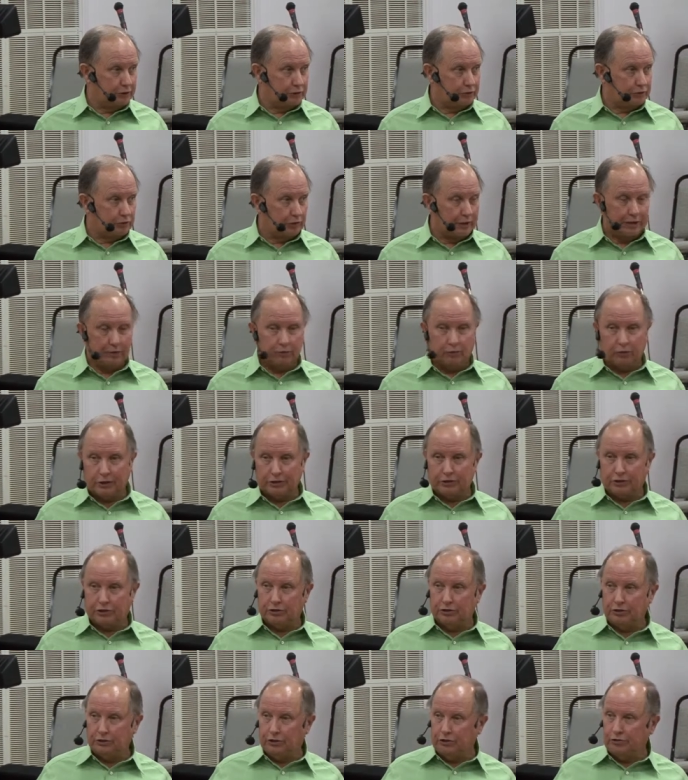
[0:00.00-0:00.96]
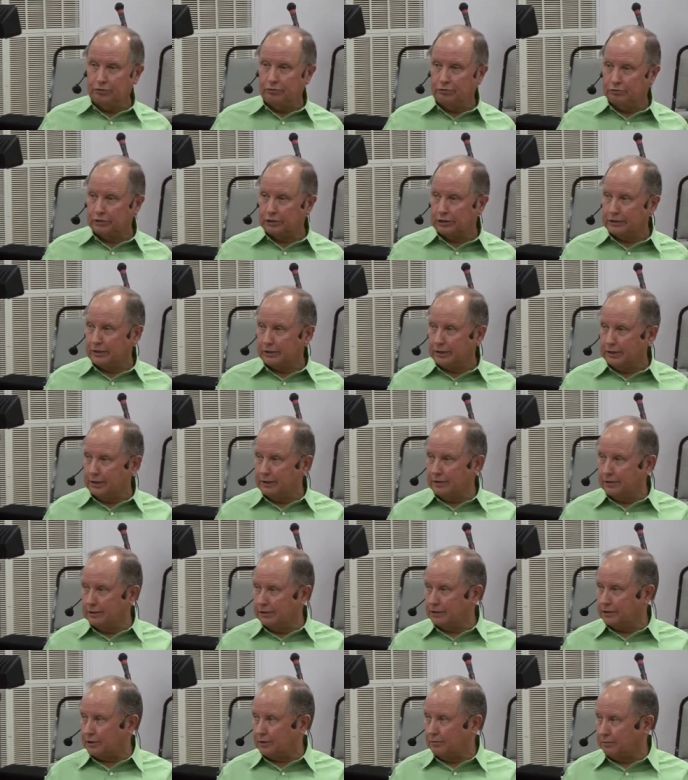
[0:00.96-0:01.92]
You're trying to watch the news, and they got
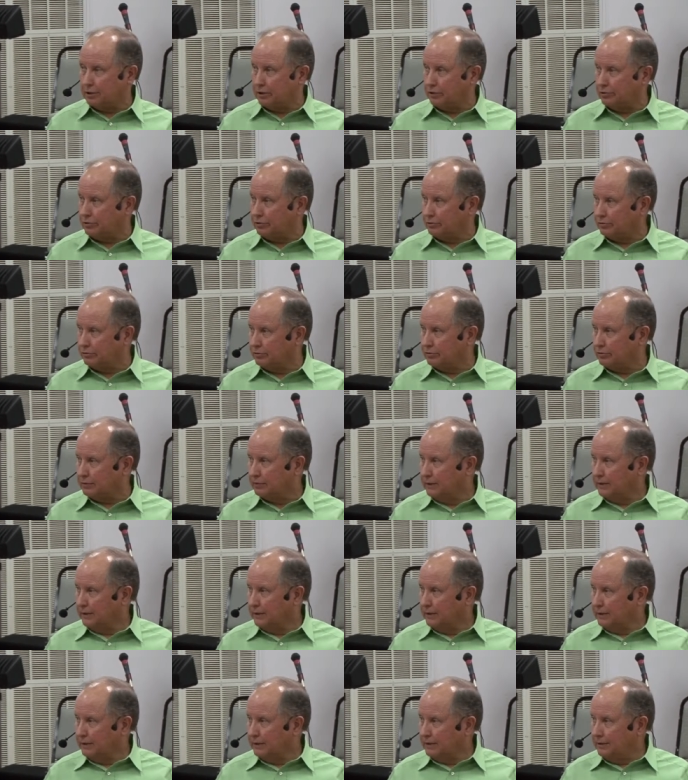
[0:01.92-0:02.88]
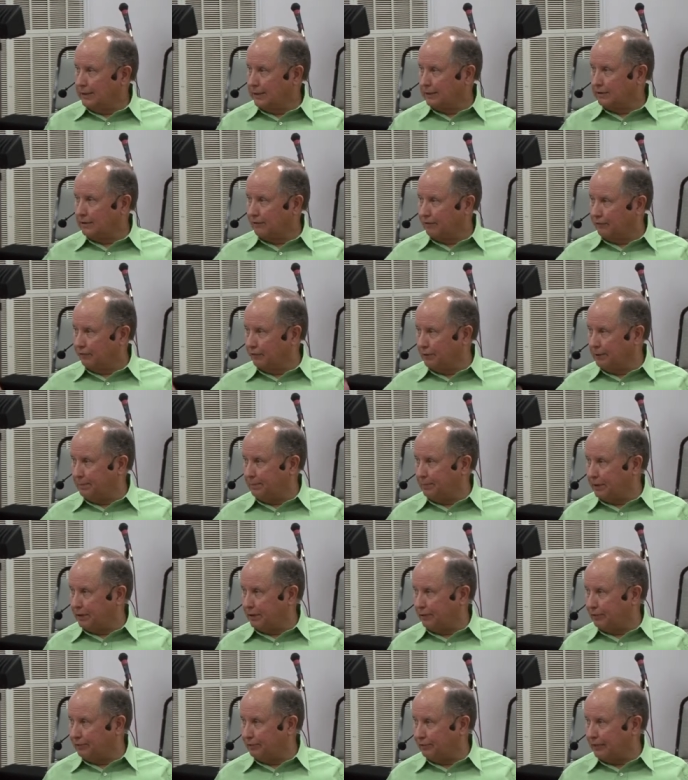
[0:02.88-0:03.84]
these commercials. You have to flip it
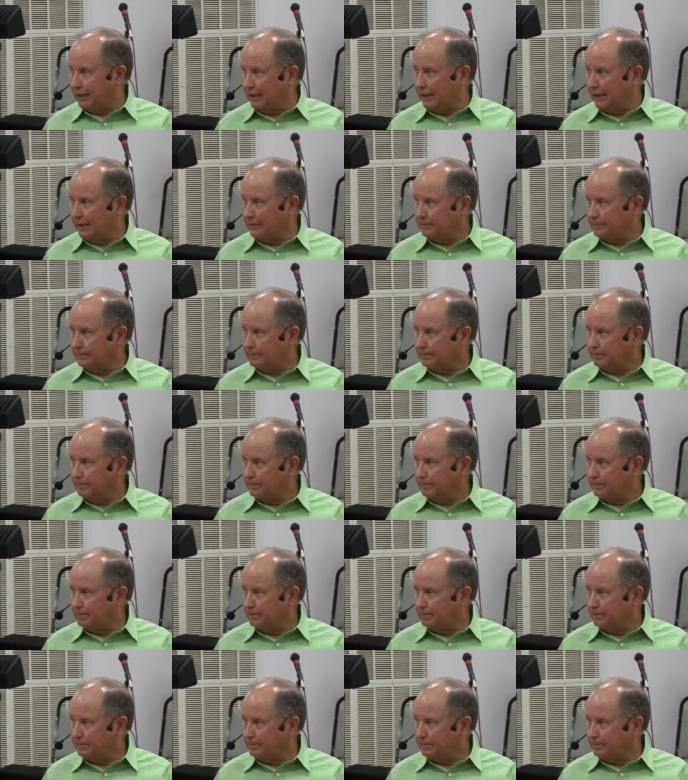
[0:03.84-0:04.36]
off of that.